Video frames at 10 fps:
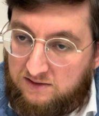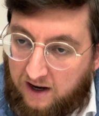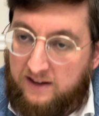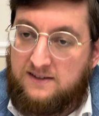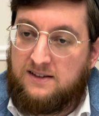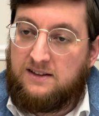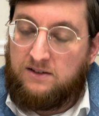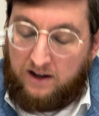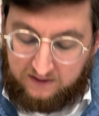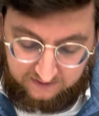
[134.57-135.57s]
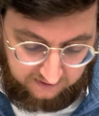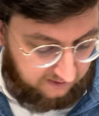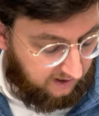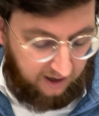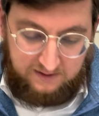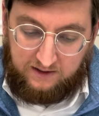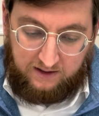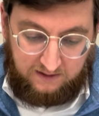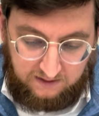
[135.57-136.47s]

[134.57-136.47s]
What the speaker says: Right, know? Right. Excellent.